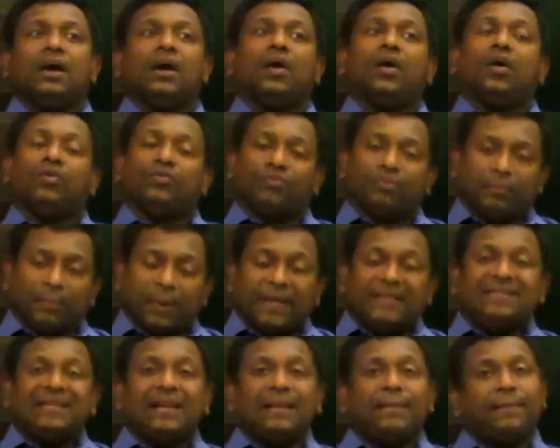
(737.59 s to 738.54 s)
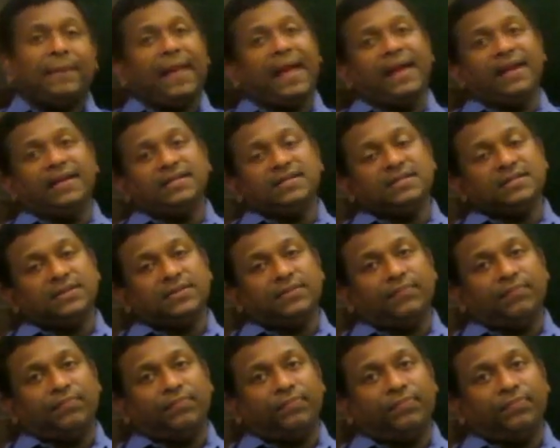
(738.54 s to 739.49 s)
of medicinal plants
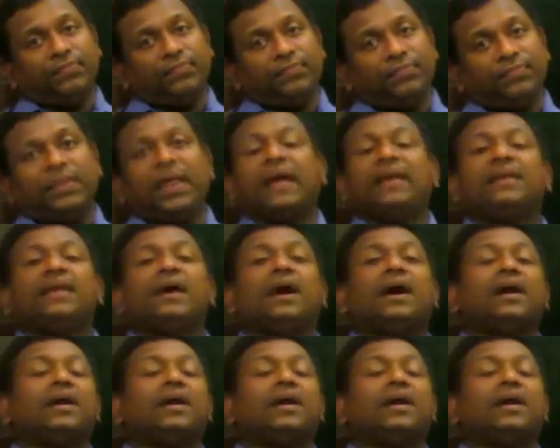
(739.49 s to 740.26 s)
that